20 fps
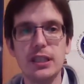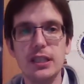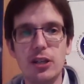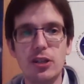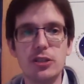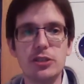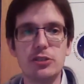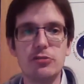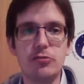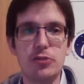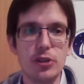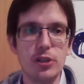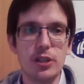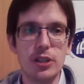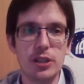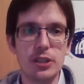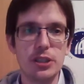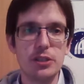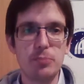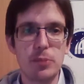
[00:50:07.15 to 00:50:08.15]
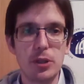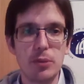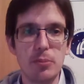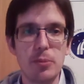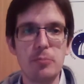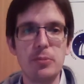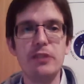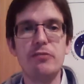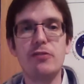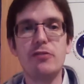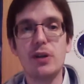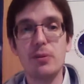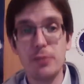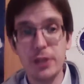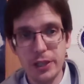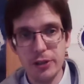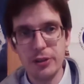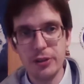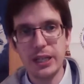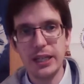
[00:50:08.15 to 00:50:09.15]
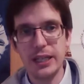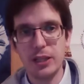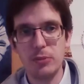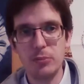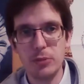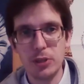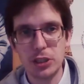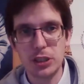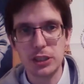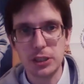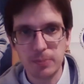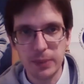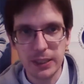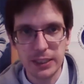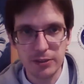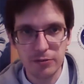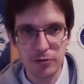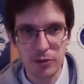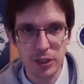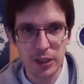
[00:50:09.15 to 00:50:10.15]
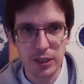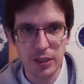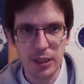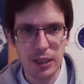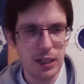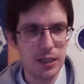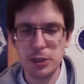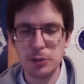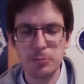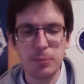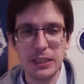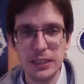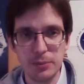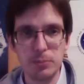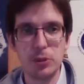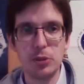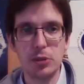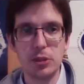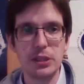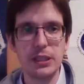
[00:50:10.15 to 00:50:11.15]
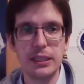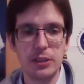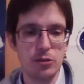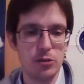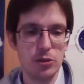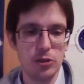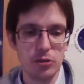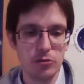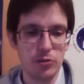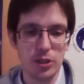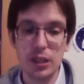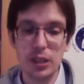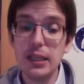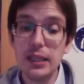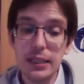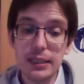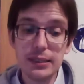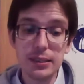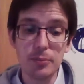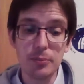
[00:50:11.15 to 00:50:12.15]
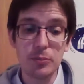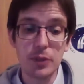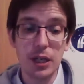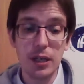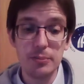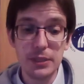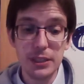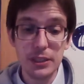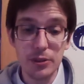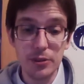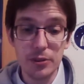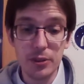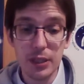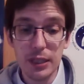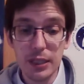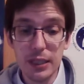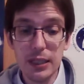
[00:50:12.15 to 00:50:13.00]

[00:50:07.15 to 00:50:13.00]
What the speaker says: also for launches probably from the UK commercial spaceport in Cornwall sometime soon.